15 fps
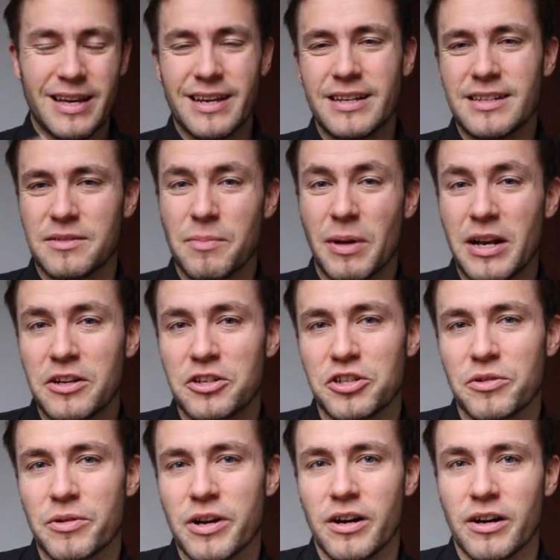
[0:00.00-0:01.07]
his
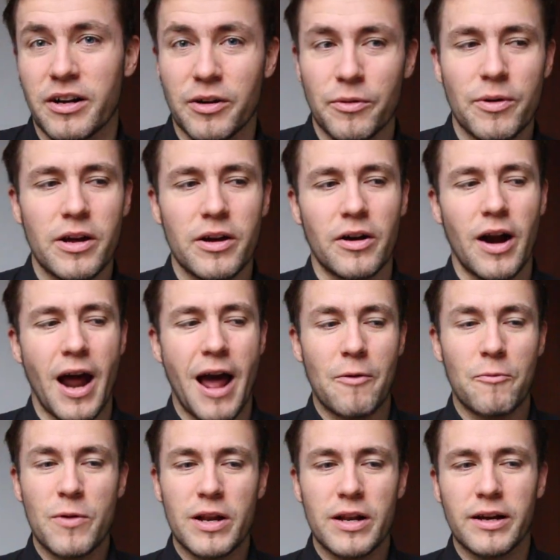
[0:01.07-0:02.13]
managerial career,
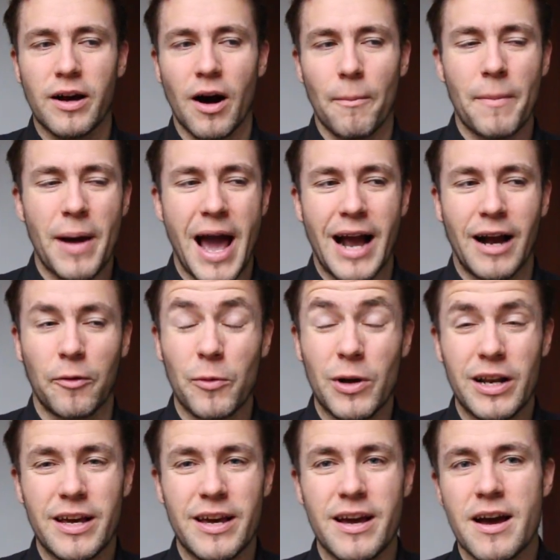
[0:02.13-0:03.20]
and will he come back?
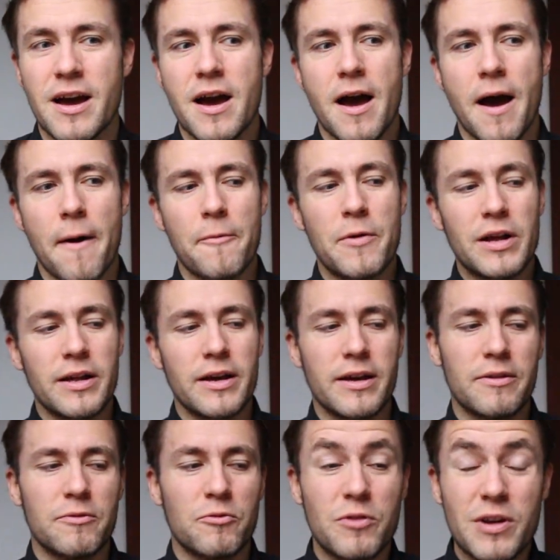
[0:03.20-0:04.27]
Will he
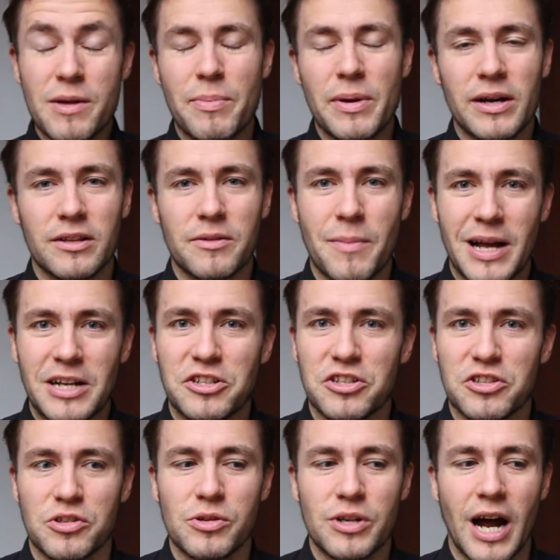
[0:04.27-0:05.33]
rebuild
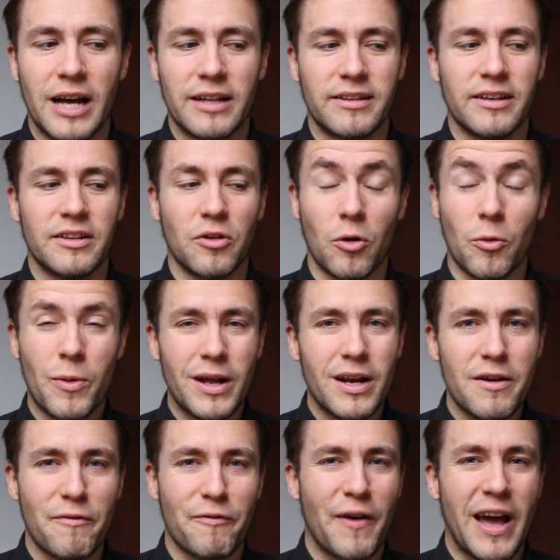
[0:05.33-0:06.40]
Manchester United, or will
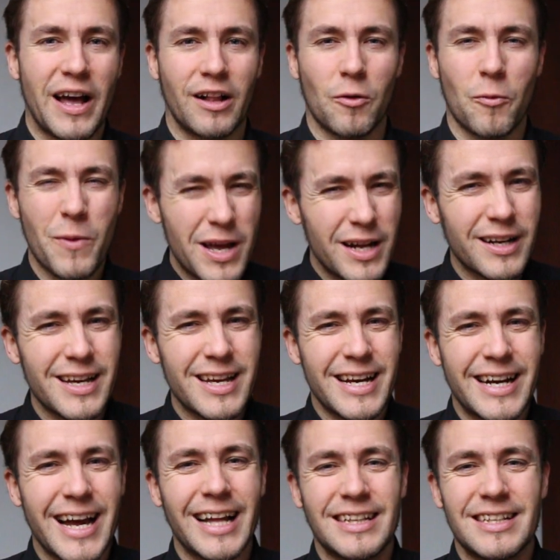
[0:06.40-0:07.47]
he fail? Will he
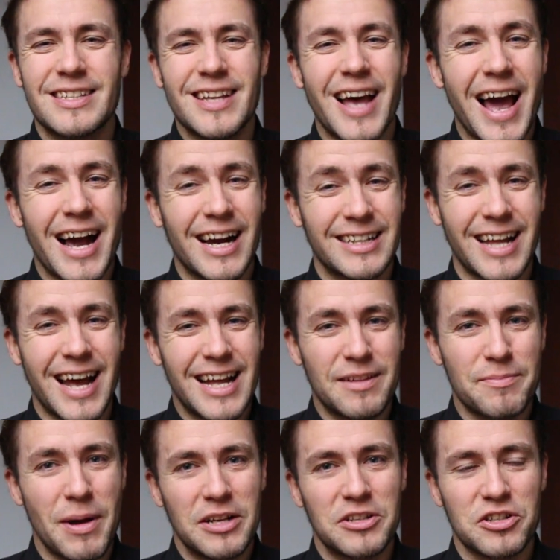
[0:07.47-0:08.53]
get sacked
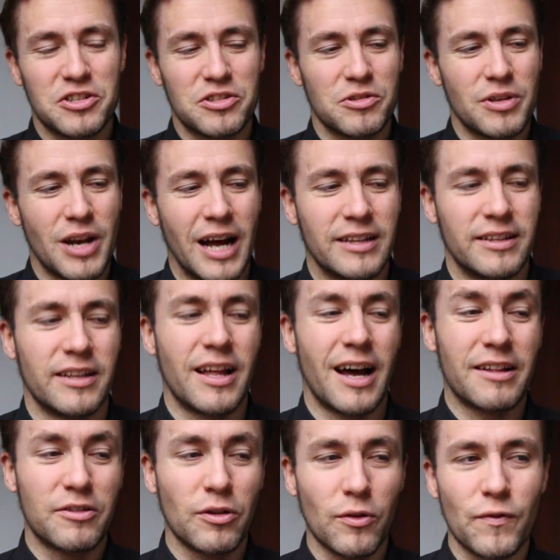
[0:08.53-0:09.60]
at Manchester United?
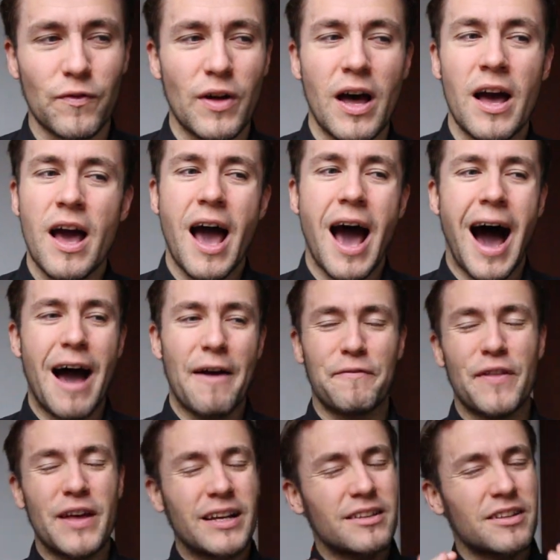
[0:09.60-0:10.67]
I
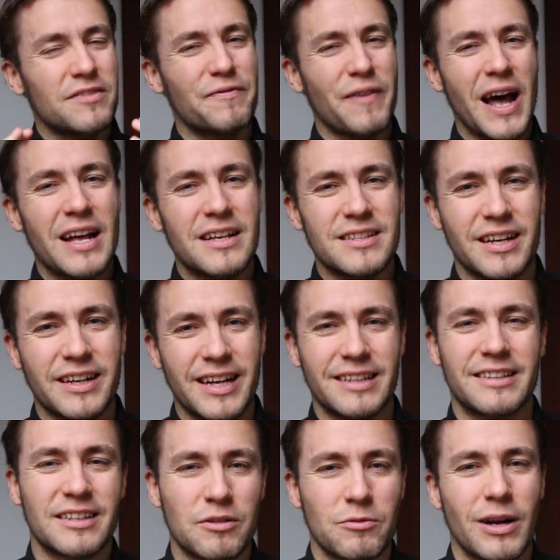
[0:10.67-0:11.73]
think the fans are
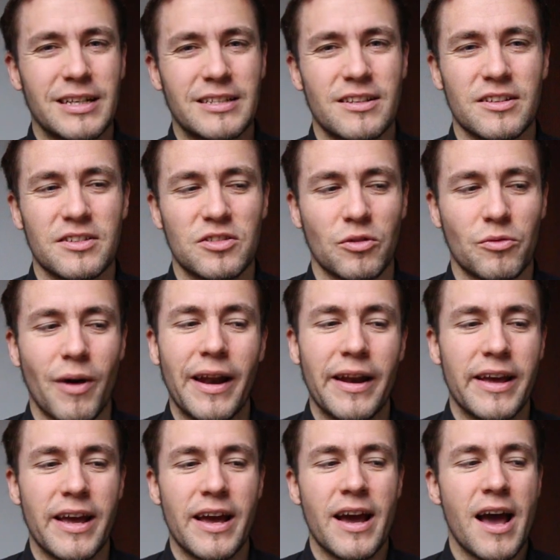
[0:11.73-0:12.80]
getting restless
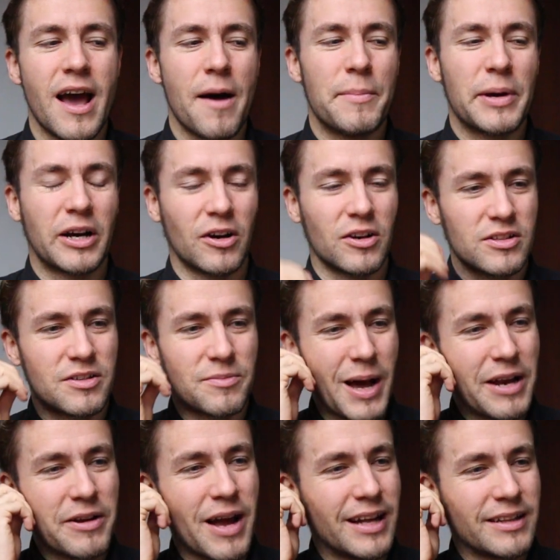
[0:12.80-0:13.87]
already, because
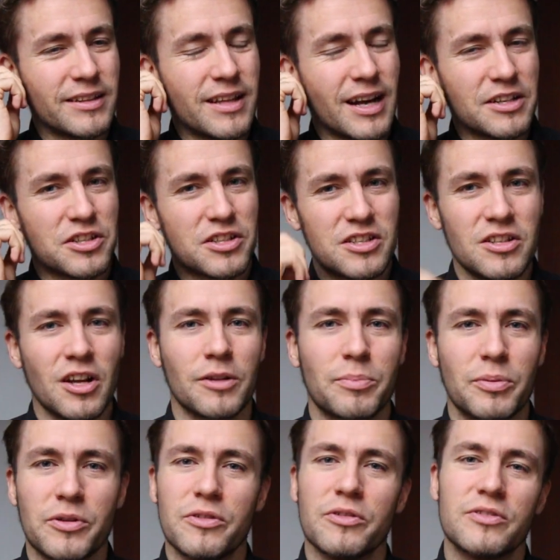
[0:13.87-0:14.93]
Man United are just not
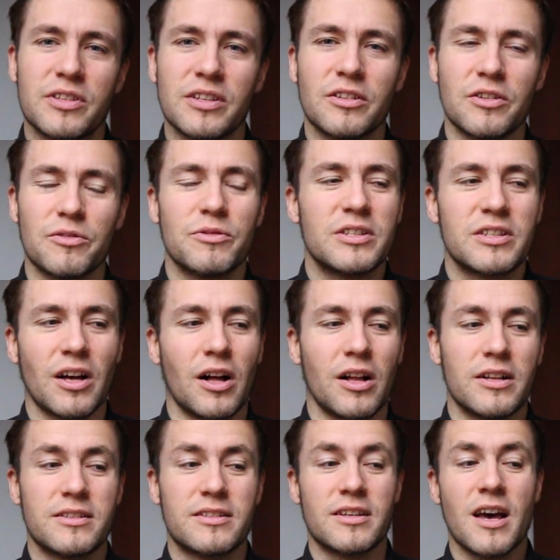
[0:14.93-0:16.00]
producing the
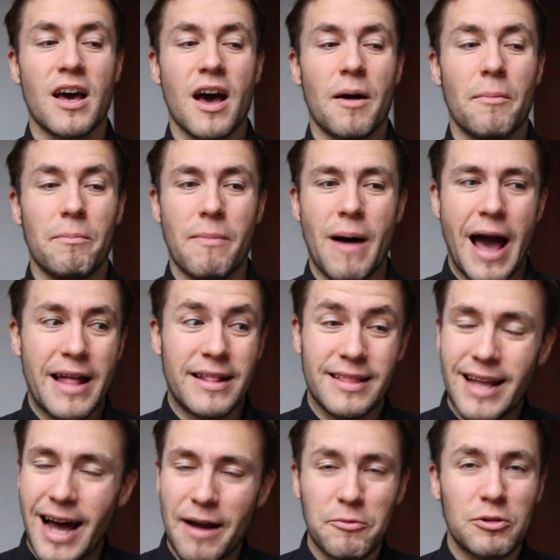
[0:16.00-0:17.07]
results.
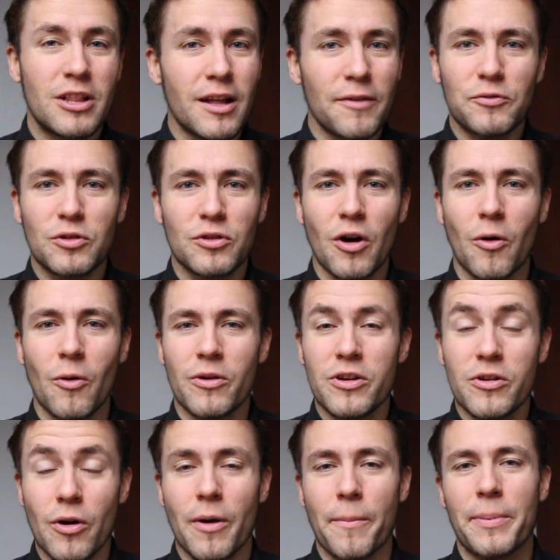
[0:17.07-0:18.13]
And I would love to know
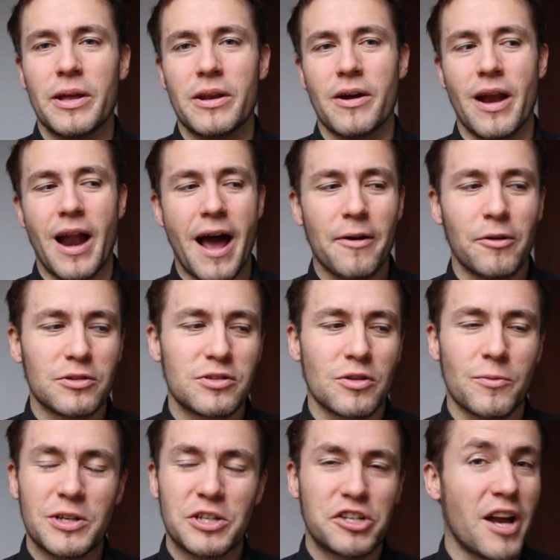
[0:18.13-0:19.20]
your opinion. I also
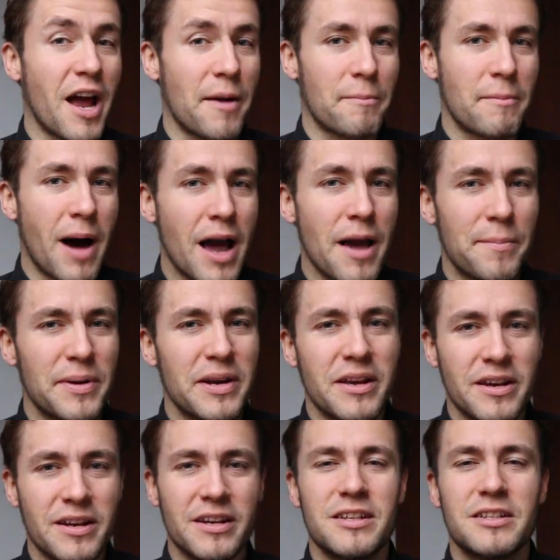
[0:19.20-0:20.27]
will share my
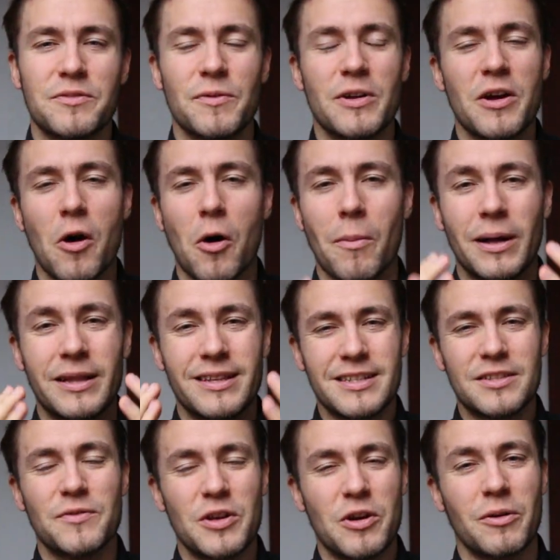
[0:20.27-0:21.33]
opinion in this video, but
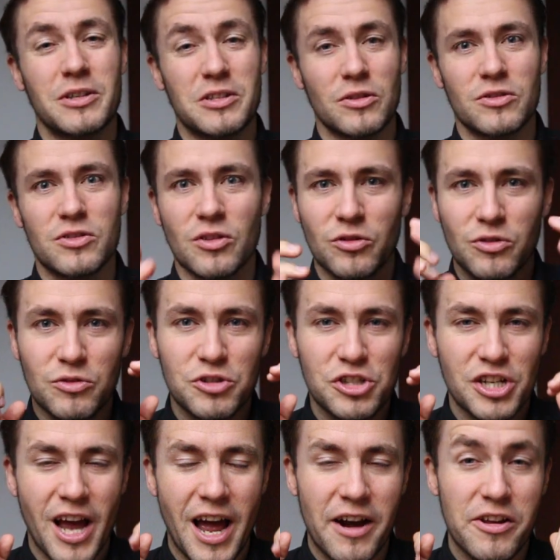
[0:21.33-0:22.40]
this video is also to
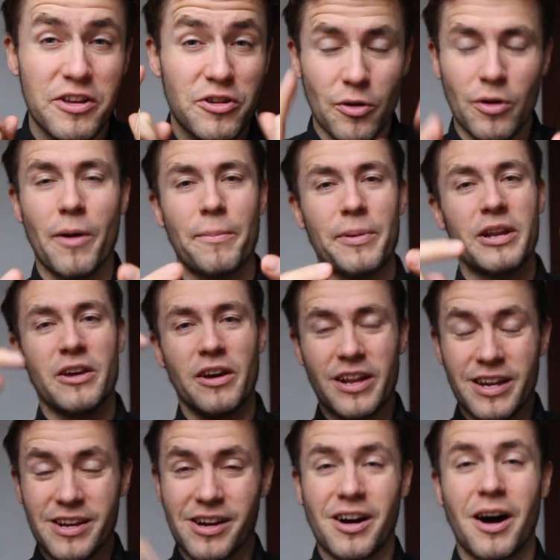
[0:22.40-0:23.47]
share your opinion
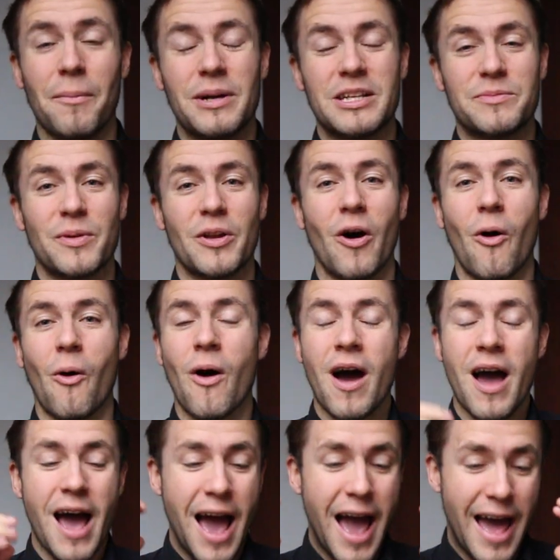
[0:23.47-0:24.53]
in the comments below,
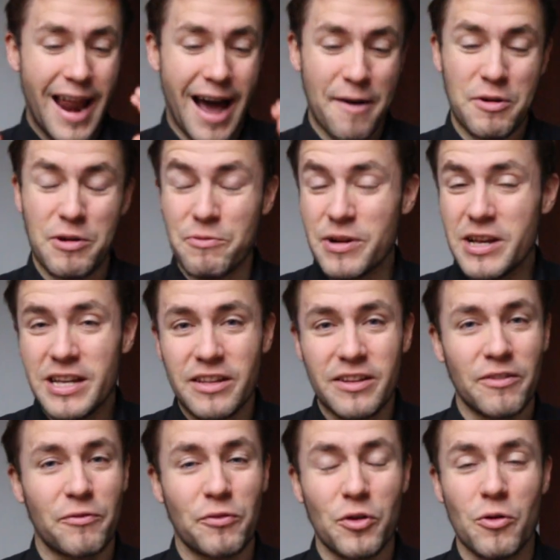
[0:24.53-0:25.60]
and I will
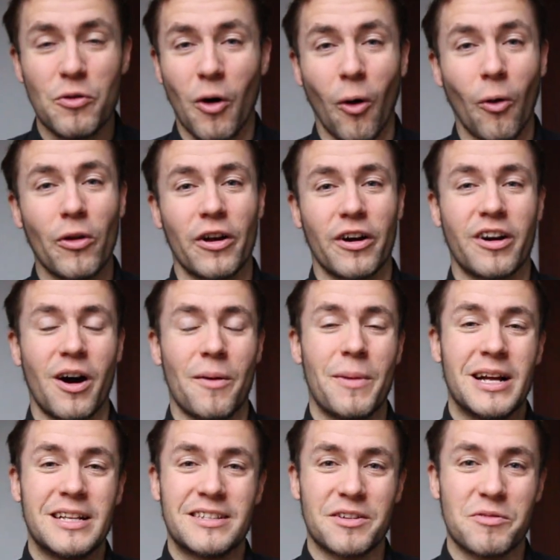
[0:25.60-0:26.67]
read through all your
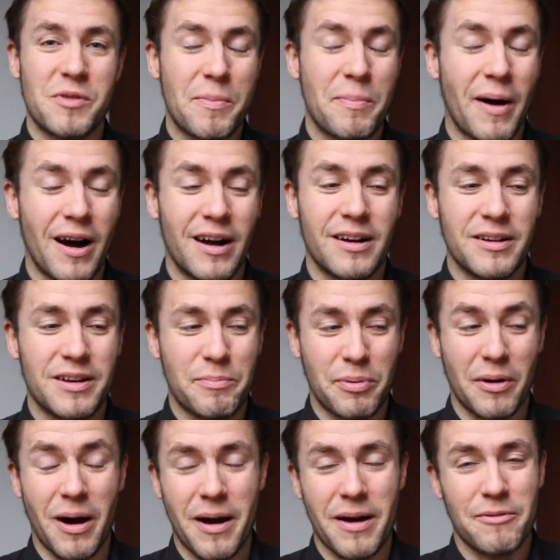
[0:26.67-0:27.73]
comments and
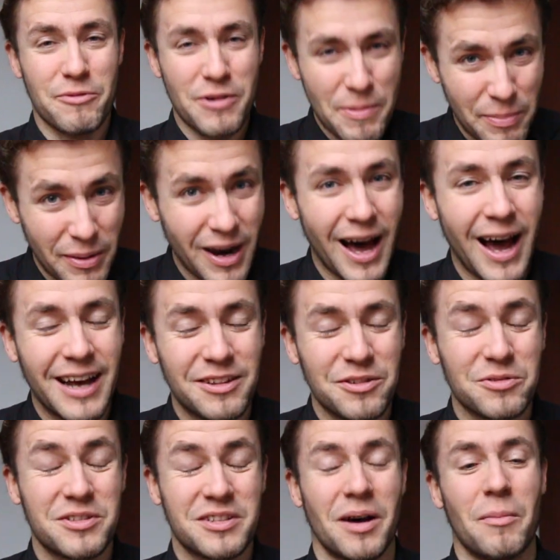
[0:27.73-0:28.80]
reply
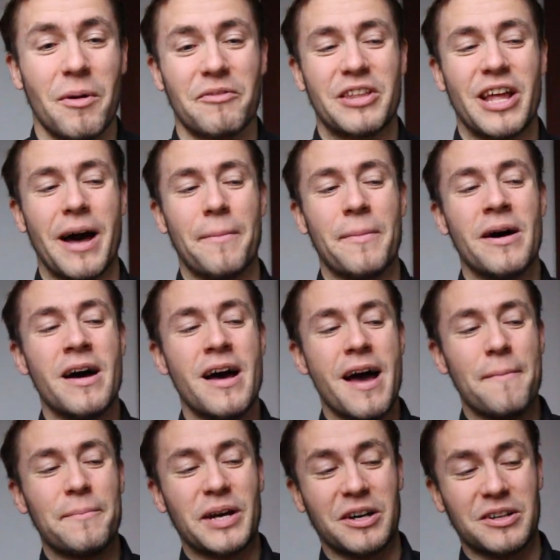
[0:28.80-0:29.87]
to some of them,
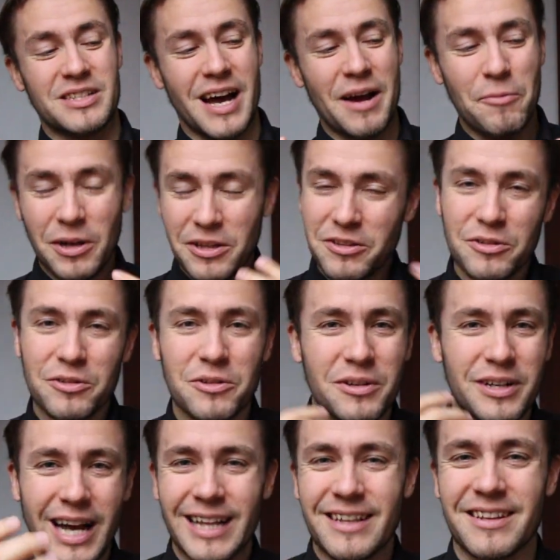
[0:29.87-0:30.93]
because I want to
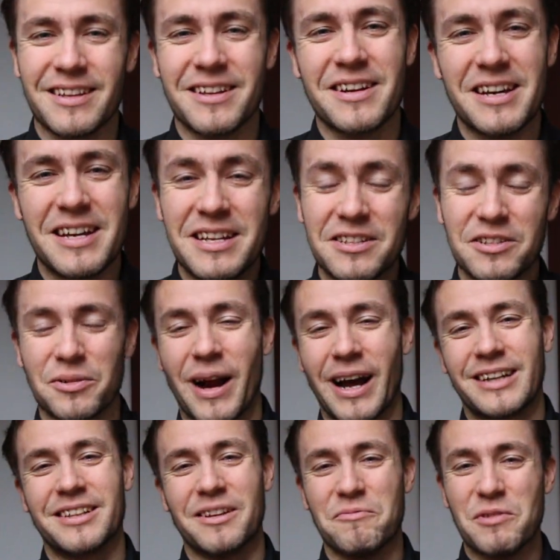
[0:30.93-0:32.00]
get
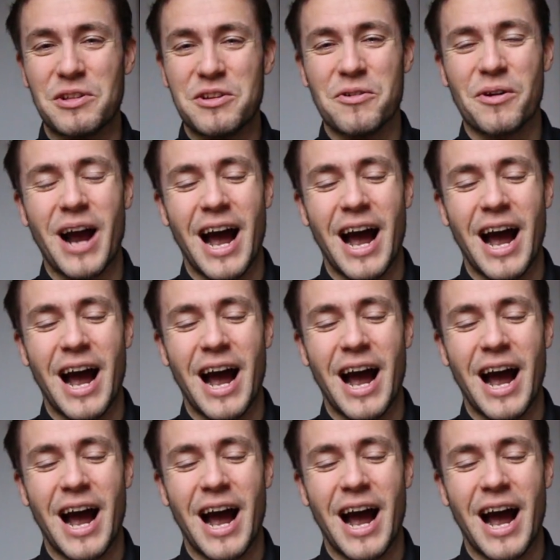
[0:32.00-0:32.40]
interactive with you